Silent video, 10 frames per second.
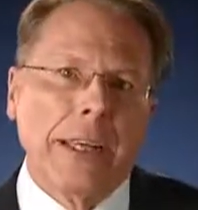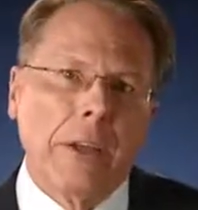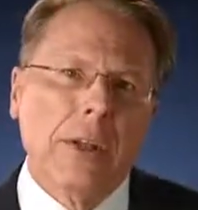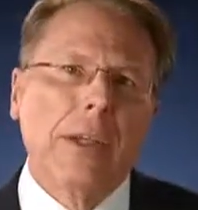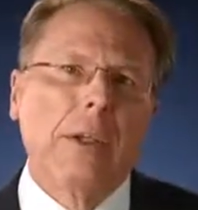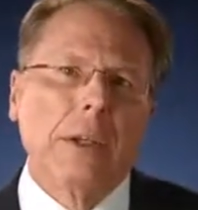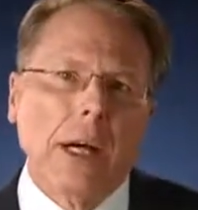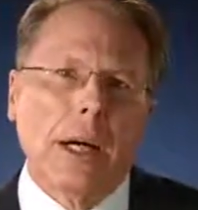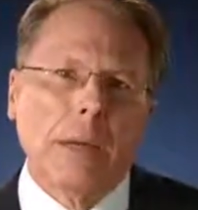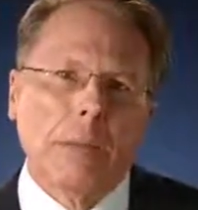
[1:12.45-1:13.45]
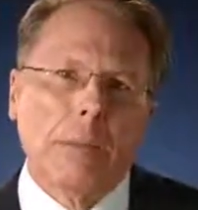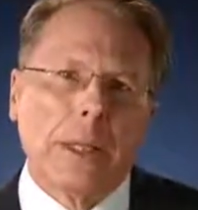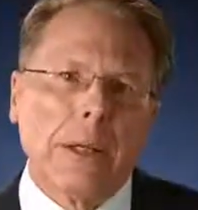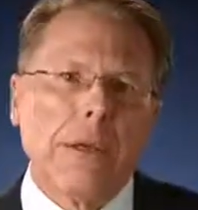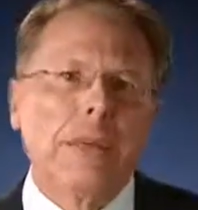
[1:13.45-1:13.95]
illegal guns
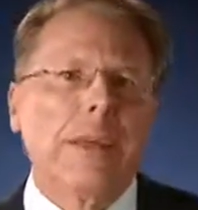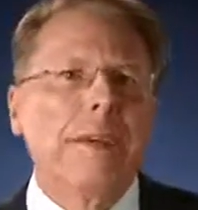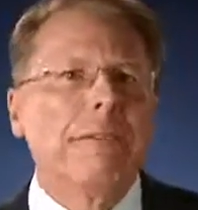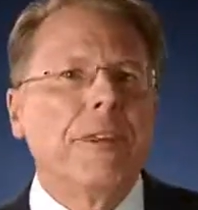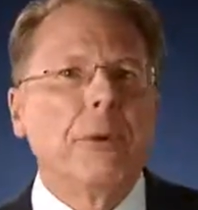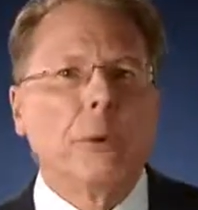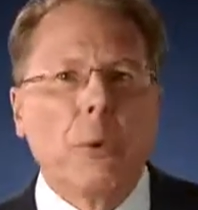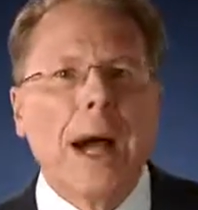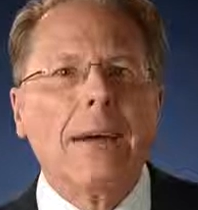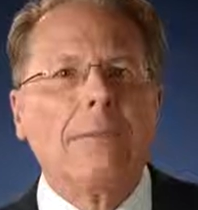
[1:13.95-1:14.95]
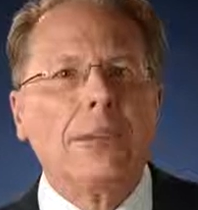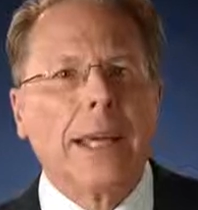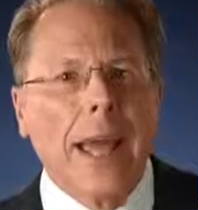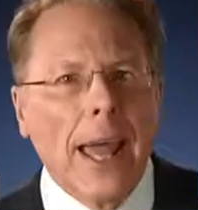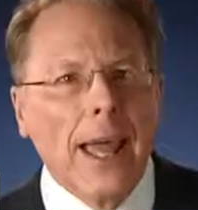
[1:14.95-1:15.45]
because they fear rival
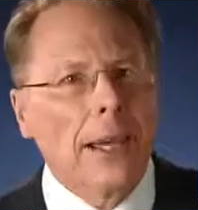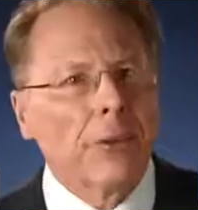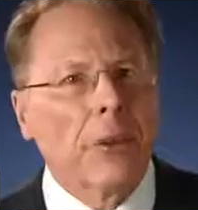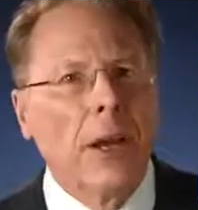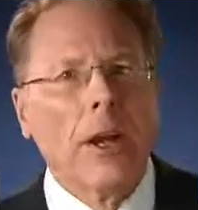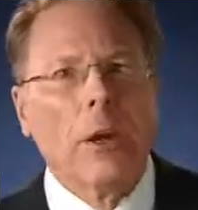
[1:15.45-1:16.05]
gangs